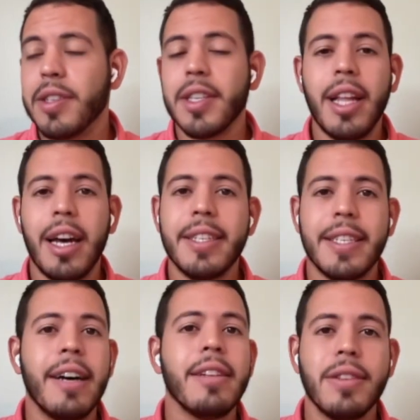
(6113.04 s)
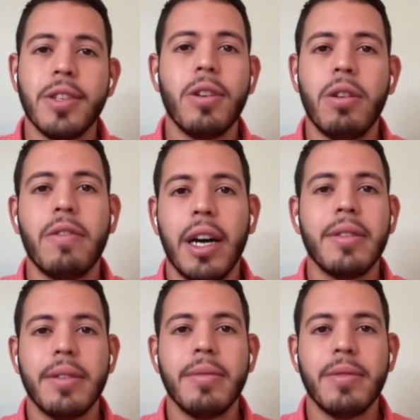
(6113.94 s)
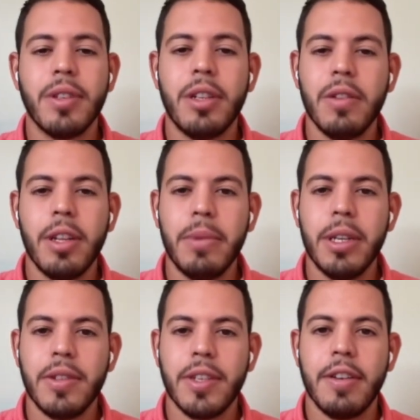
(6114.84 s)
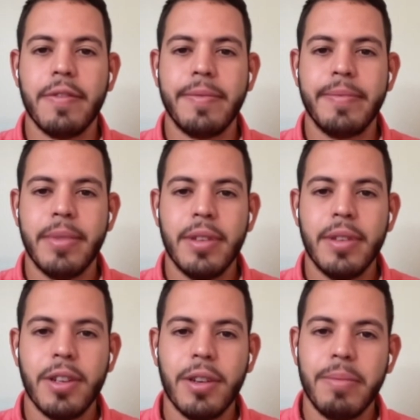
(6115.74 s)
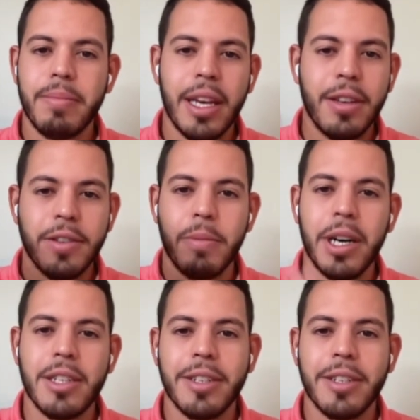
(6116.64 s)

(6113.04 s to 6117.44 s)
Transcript: there's a lot of talent to go around. So don't limit yourself. So thank you so